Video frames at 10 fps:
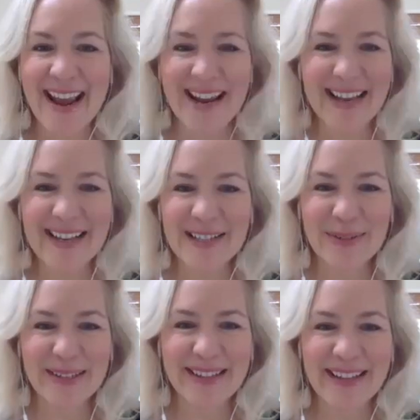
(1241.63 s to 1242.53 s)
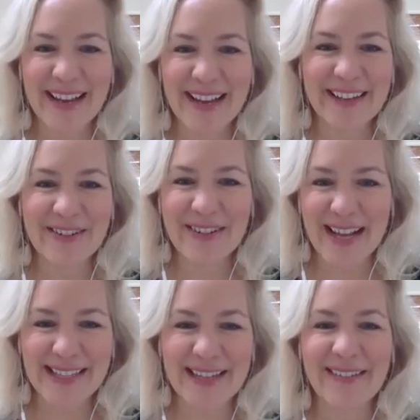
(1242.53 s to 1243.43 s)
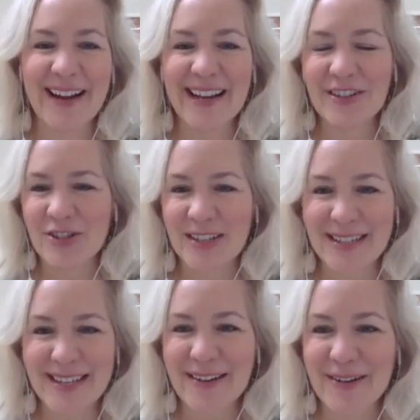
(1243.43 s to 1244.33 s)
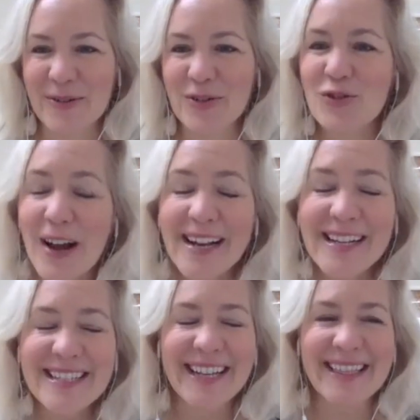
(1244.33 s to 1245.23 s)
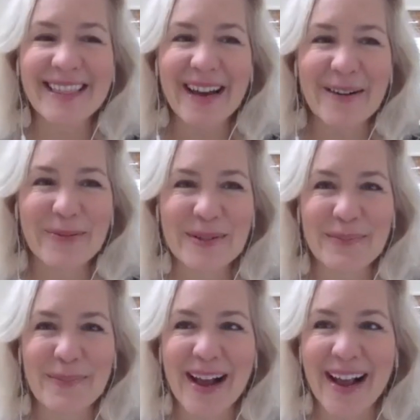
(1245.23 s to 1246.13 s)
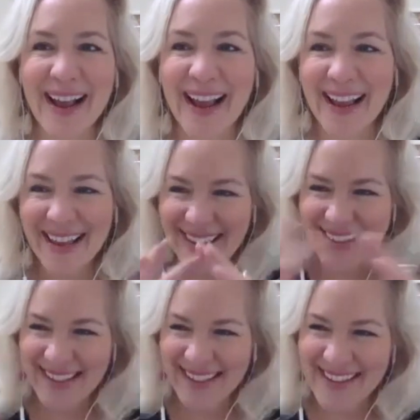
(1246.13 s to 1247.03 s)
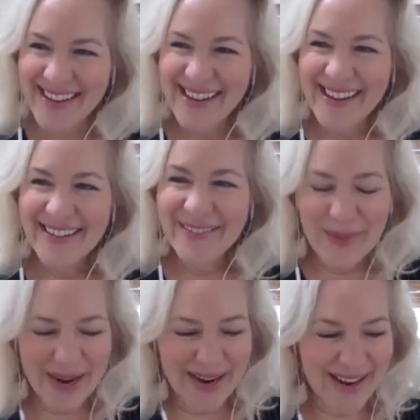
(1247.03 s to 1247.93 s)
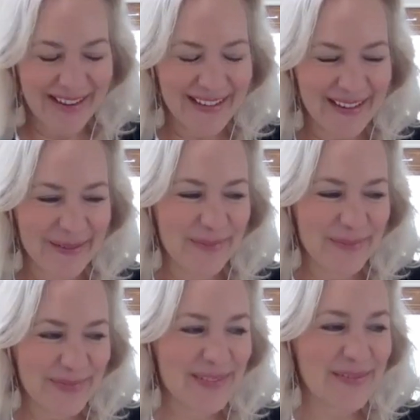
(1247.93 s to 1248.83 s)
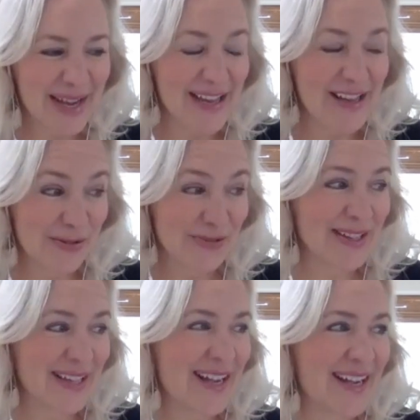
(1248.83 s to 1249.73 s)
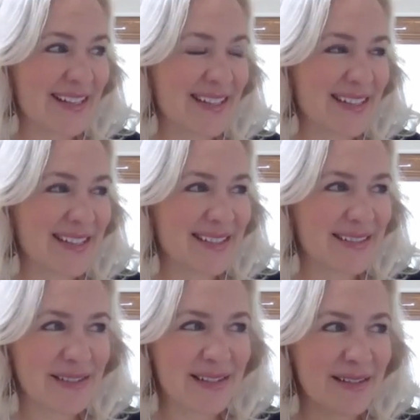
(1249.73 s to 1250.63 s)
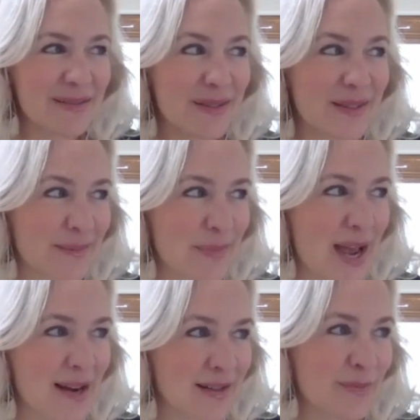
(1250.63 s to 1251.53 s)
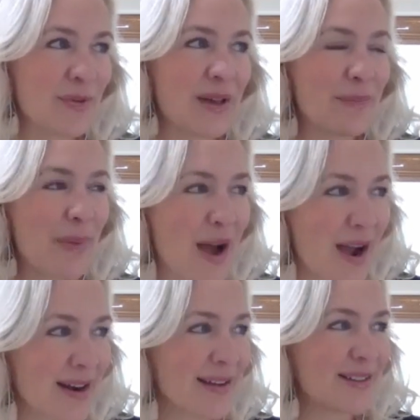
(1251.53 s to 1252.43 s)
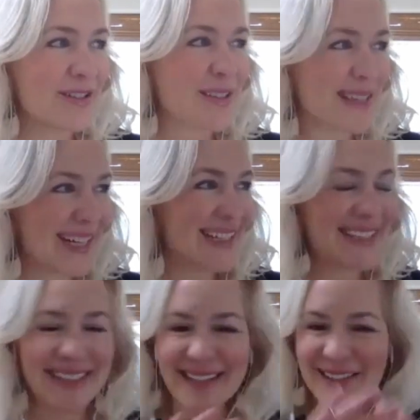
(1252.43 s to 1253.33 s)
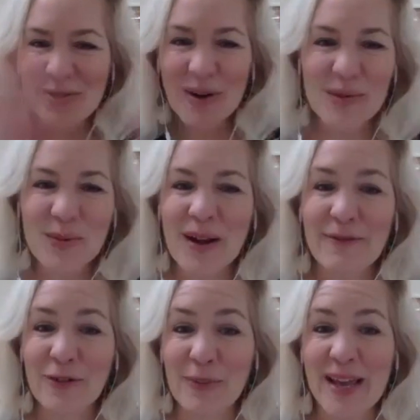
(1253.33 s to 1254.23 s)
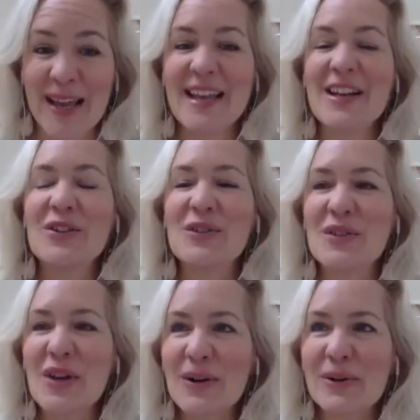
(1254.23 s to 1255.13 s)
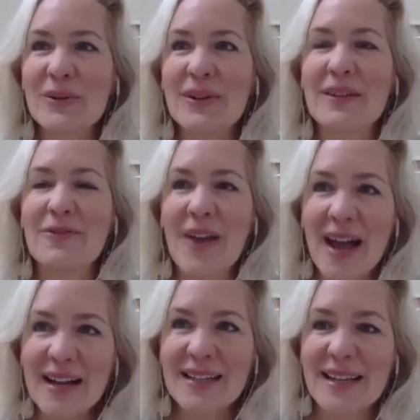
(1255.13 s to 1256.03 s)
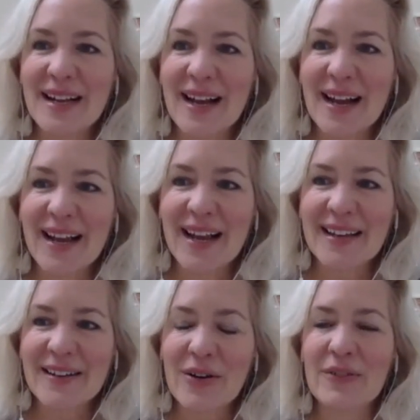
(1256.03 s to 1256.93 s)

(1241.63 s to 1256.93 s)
80s with like, you know, Nancy Reagan, just say no to drugs. Like that was my, my youth. And I was bad at smoking pot. I just like, the drugs were not for me. So the fact that I